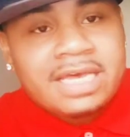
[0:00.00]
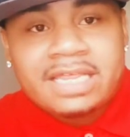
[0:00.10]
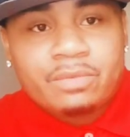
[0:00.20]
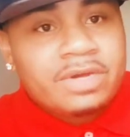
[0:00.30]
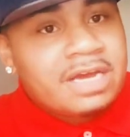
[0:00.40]

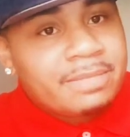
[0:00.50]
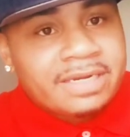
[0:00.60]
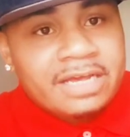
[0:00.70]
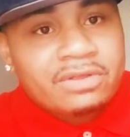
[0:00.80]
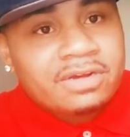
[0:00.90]
and then we come
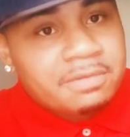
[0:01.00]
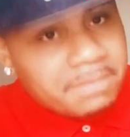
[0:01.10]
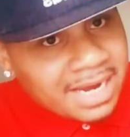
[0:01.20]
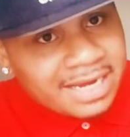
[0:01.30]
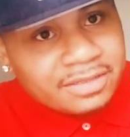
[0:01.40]
together and
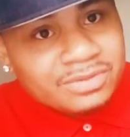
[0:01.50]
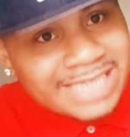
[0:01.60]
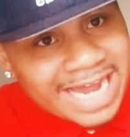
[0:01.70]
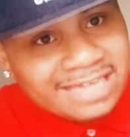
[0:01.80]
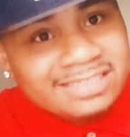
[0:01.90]
combine
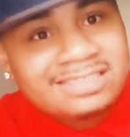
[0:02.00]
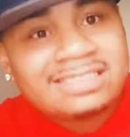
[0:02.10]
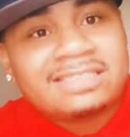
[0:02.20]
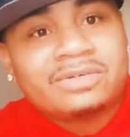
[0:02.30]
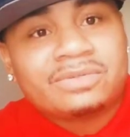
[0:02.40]
talents
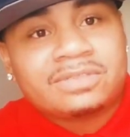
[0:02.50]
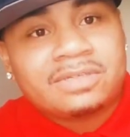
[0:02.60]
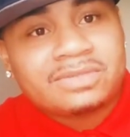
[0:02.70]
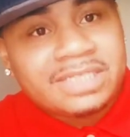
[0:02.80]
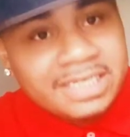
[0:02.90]
and
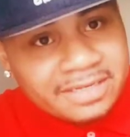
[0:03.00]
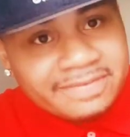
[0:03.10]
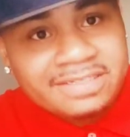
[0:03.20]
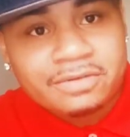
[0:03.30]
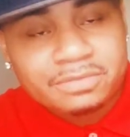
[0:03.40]
those
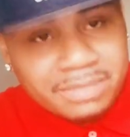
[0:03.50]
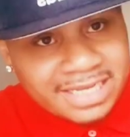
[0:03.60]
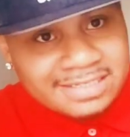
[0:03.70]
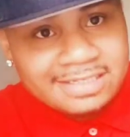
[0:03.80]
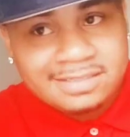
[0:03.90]
gifts and those
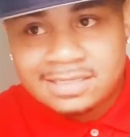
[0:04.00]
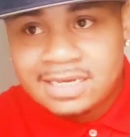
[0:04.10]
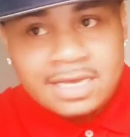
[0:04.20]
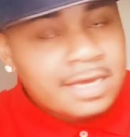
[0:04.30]
blessings,